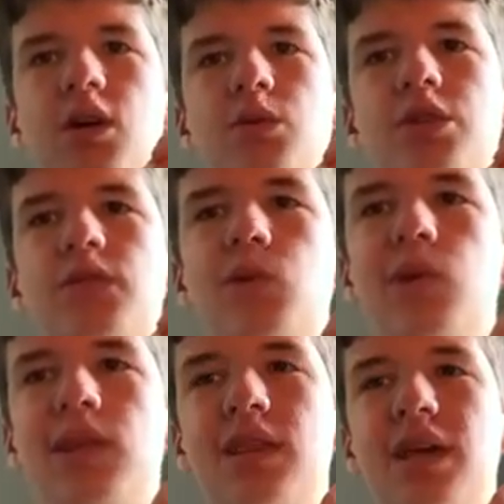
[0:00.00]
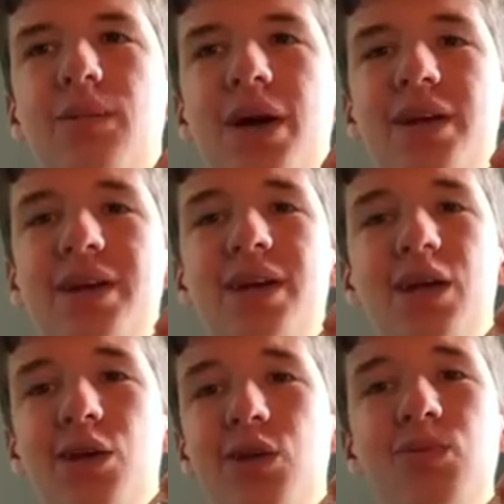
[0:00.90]
which if you really think about it,
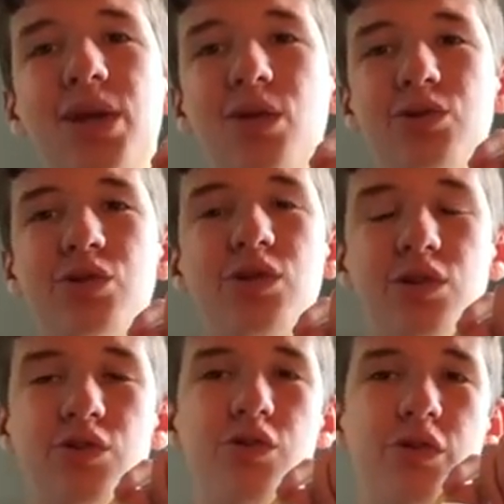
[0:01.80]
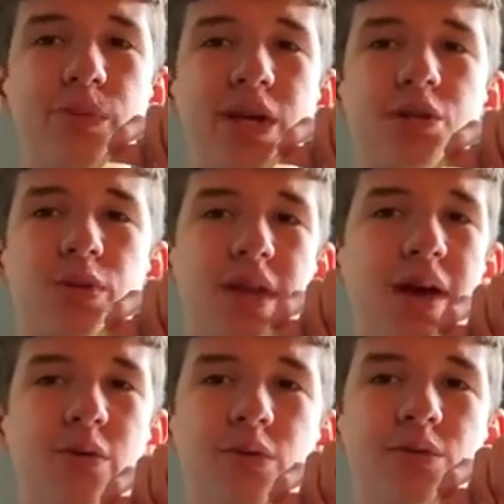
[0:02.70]
couldn't be closer to the truth, because
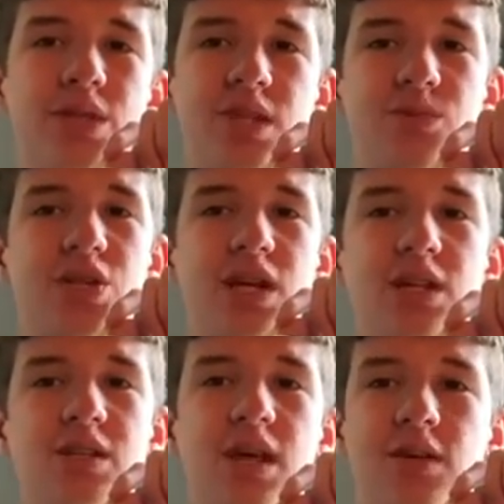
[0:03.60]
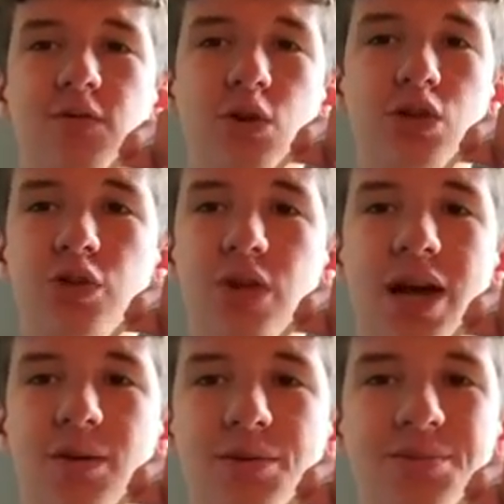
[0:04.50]
without Slim Shady's first three
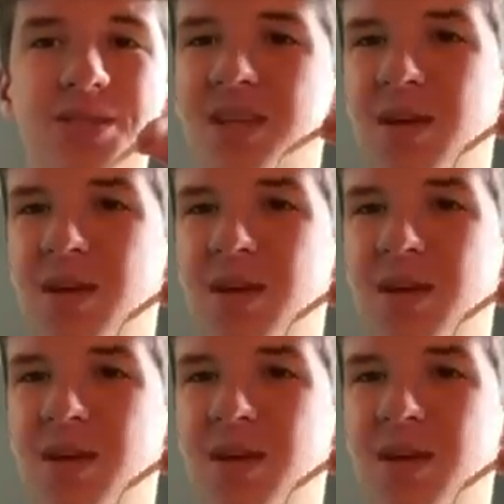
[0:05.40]
albums,